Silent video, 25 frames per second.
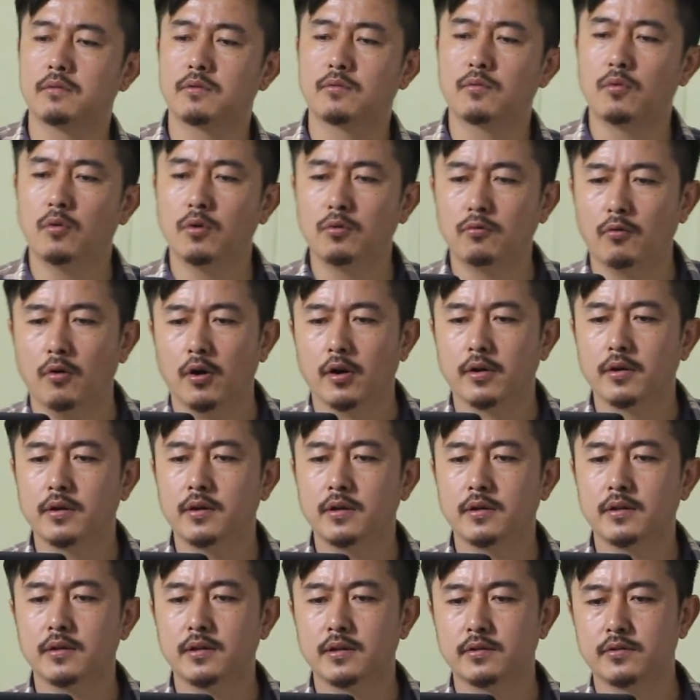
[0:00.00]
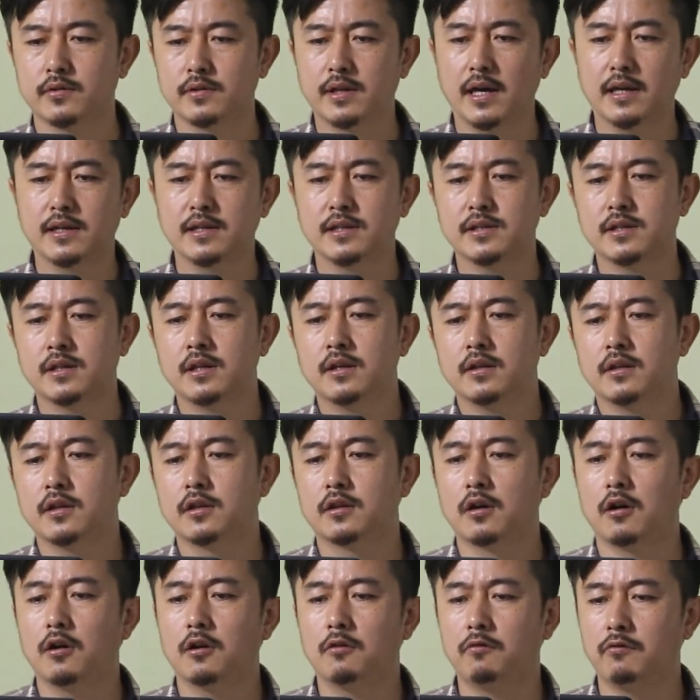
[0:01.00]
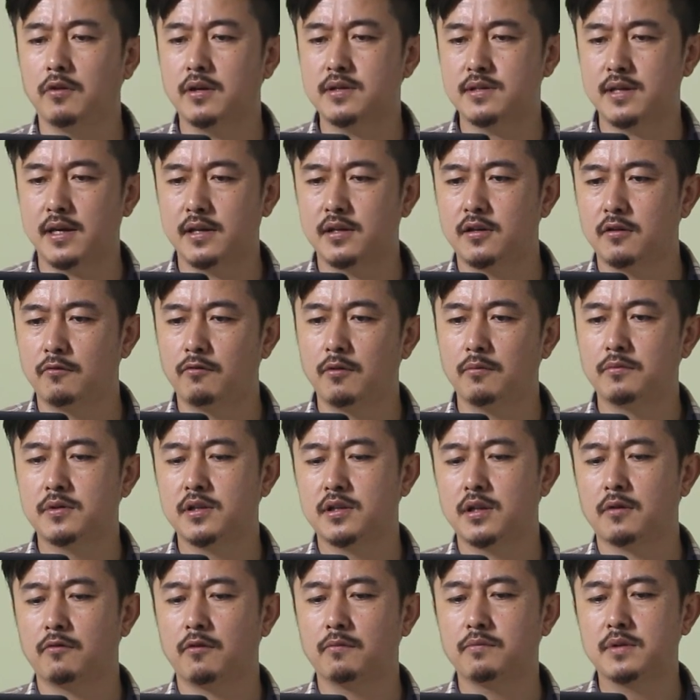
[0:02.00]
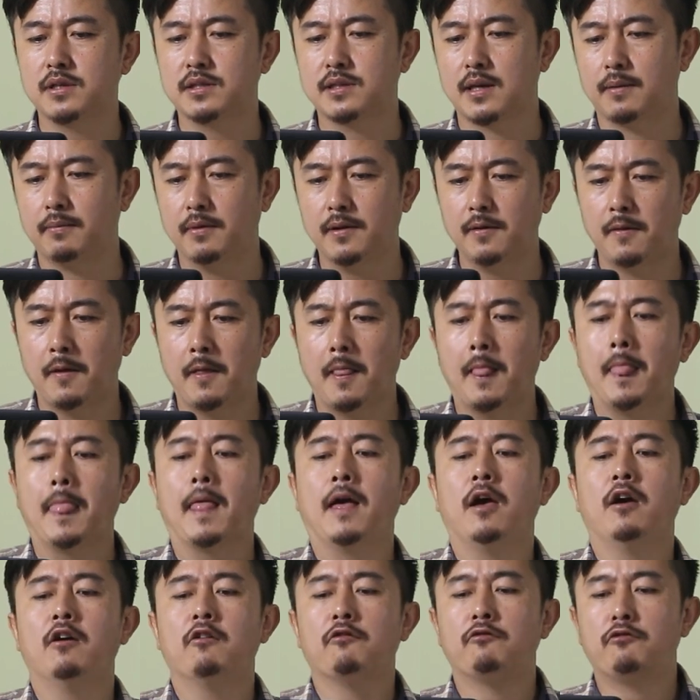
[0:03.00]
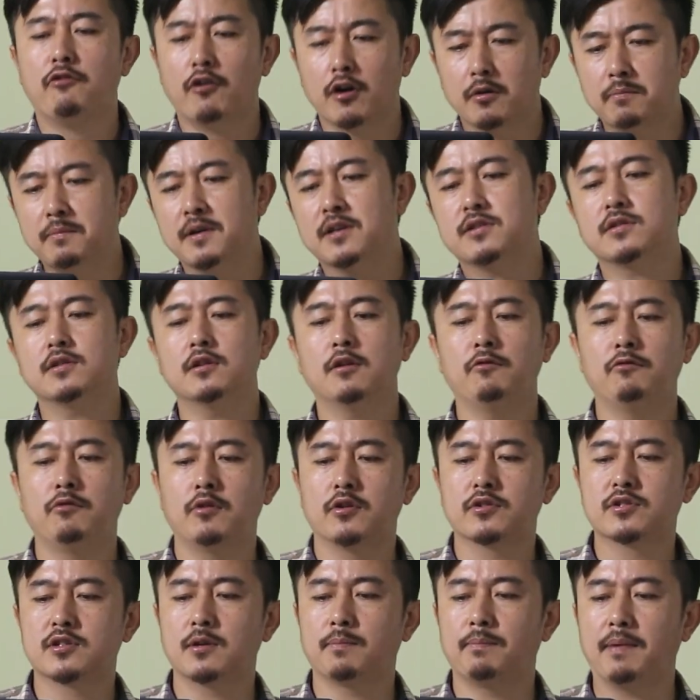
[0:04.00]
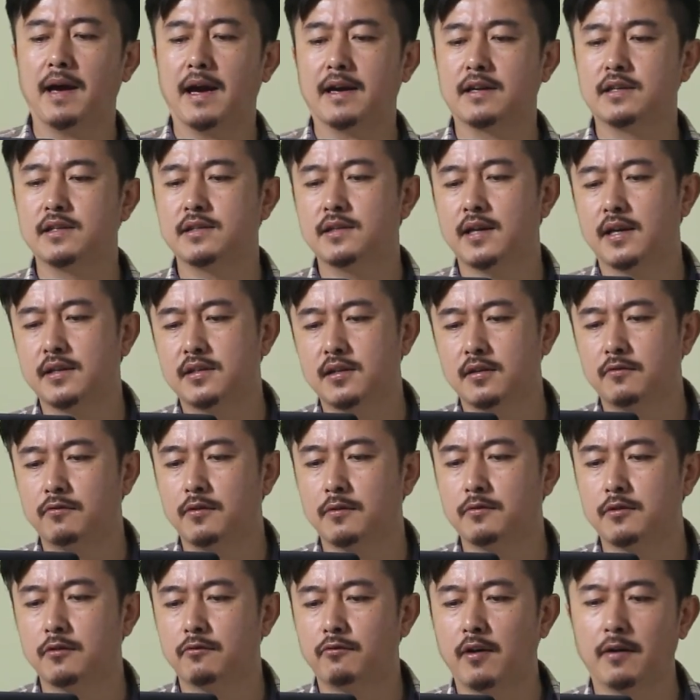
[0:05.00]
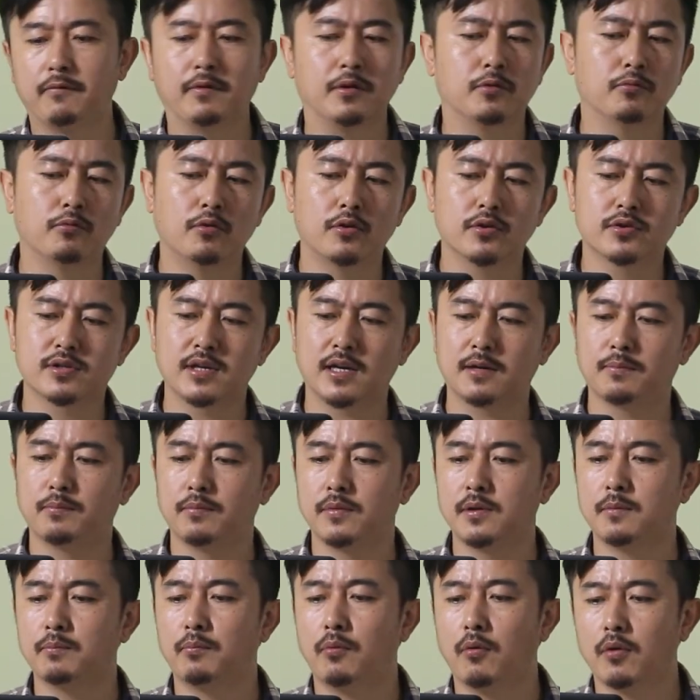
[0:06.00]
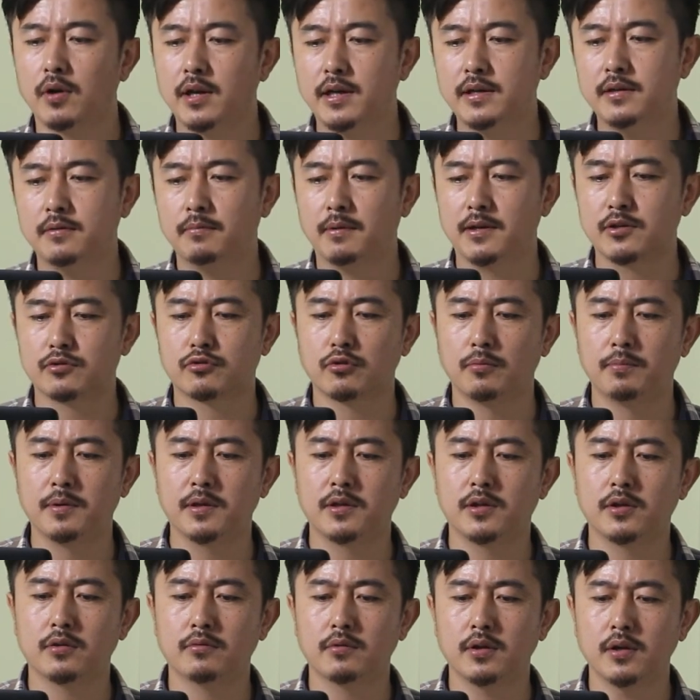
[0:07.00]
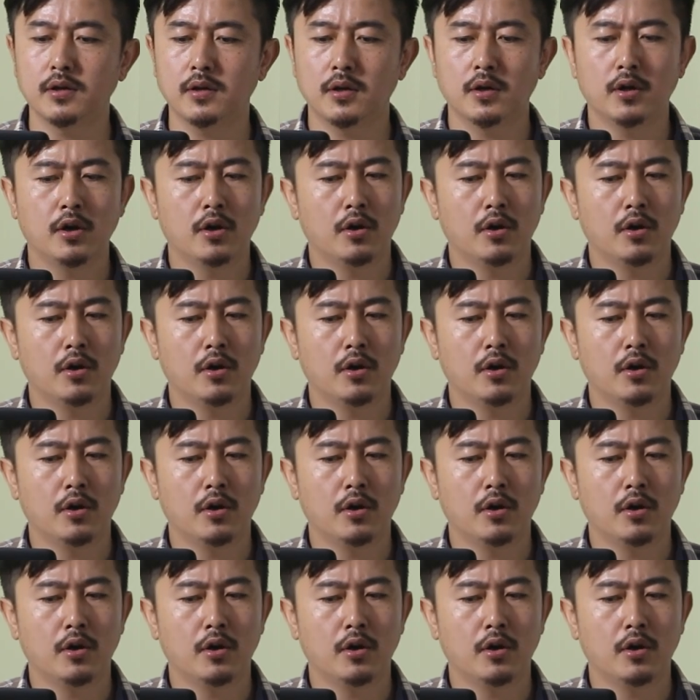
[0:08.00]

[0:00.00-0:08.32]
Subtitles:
Cold War. So that is the third phase, 1953-57. Formation of Warsaw Pact in 1955 at Warsaw in Poland by Soviet Union